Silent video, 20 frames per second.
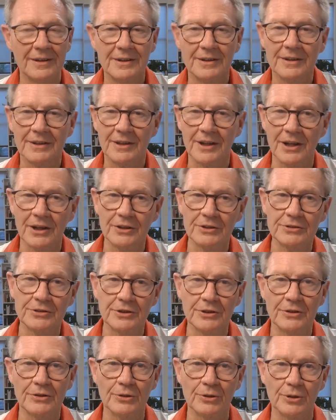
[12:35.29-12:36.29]

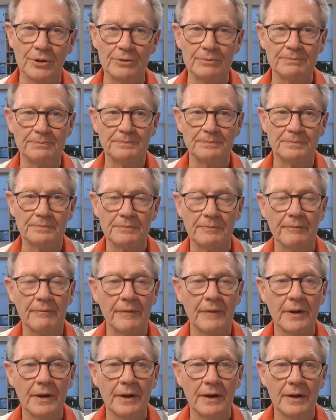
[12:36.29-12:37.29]
Closing thought
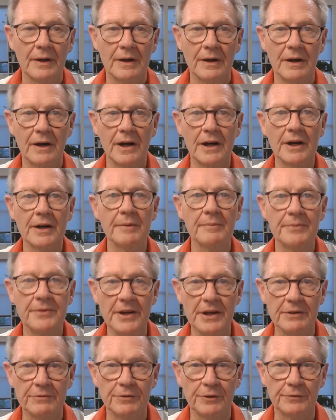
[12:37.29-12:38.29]
I am
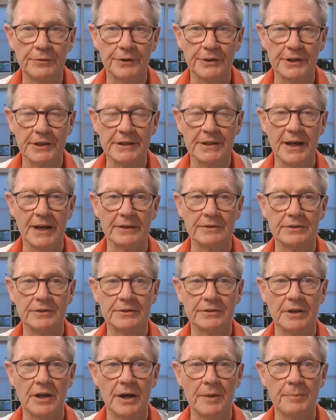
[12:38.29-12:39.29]
thankful for the
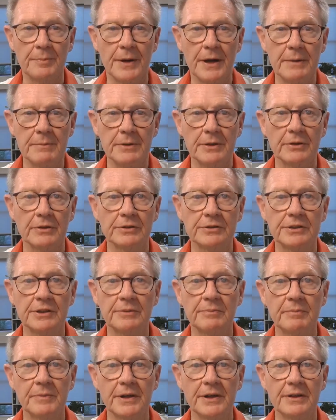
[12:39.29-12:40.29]
taxes I pay because
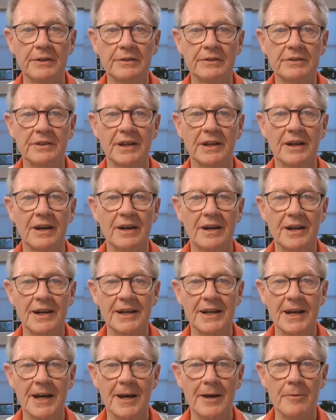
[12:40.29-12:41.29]
it means that I
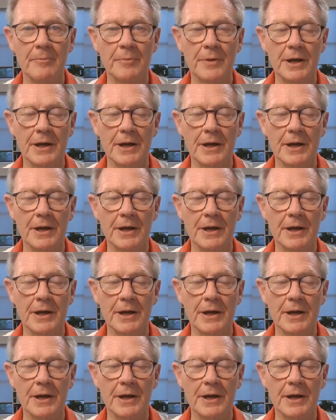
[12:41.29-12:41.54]
am